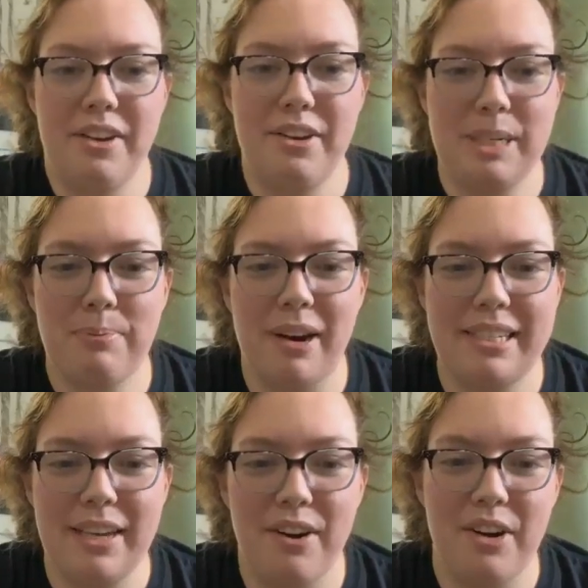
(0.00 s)
you just
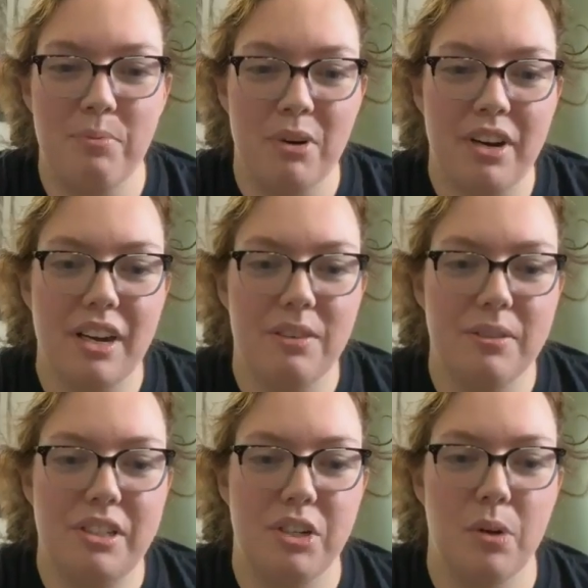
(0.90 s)
priced out a new book and it
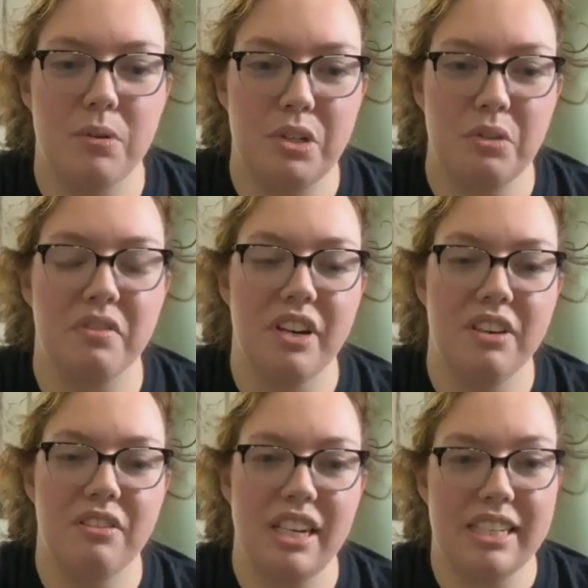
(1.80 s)
was 202 for you.